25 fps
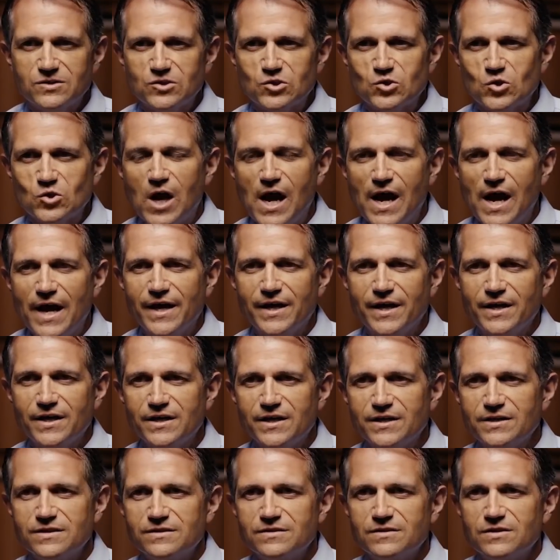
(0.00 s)
to try
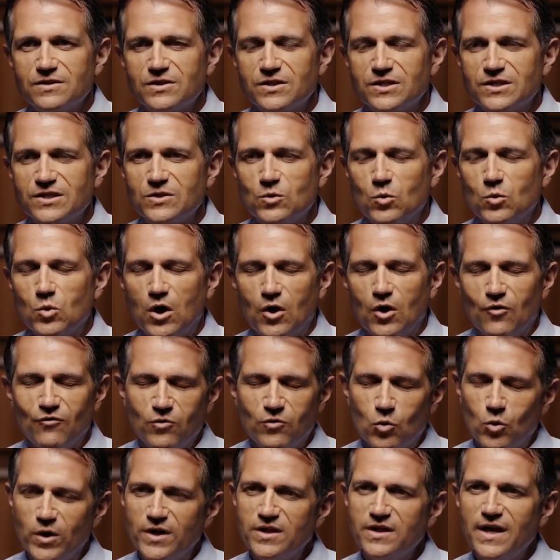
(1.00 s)
and
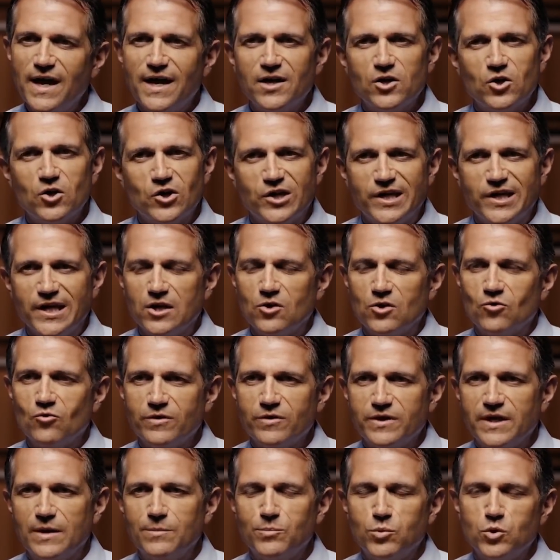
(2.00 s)
avoid that or get a,
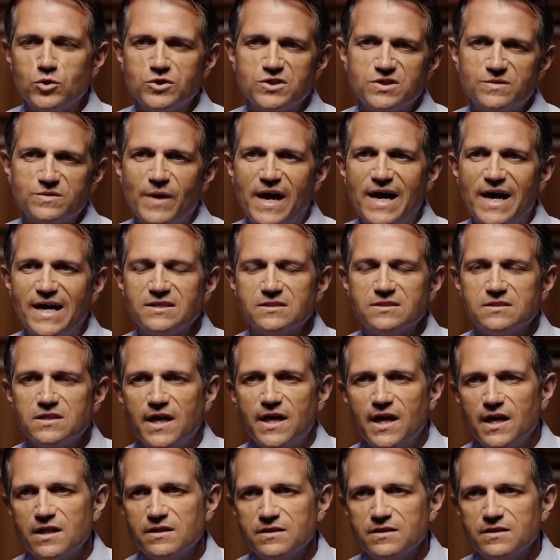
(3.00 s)
get pushed past that?